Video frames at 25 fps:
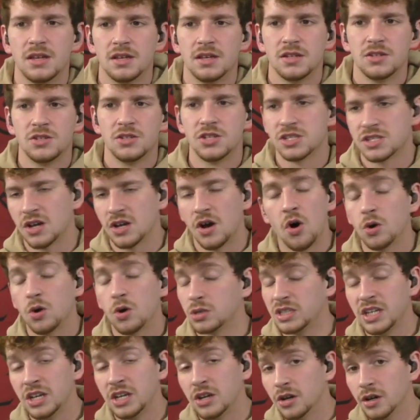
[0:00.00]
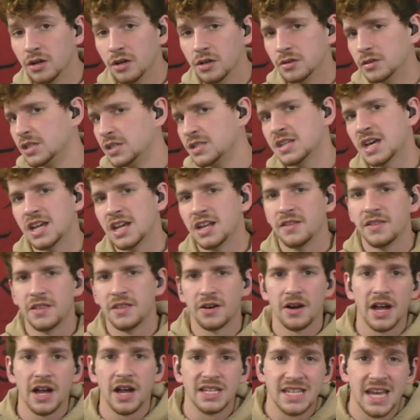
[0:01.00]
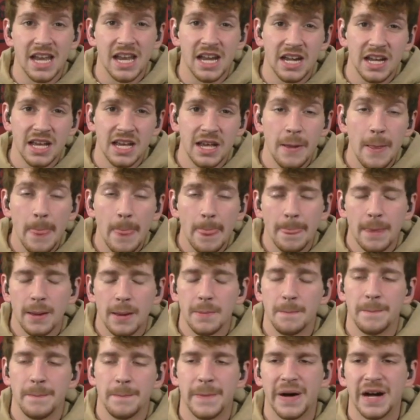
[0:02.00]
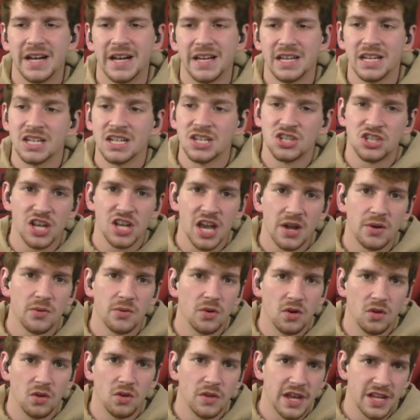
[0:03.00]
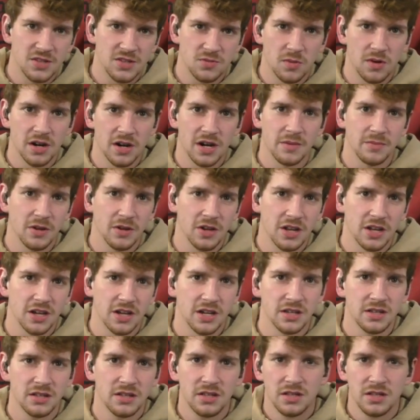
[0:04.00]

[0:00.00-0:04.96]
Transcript: Just all year, that's kind of their identity. But in general, that's where I'm gonna.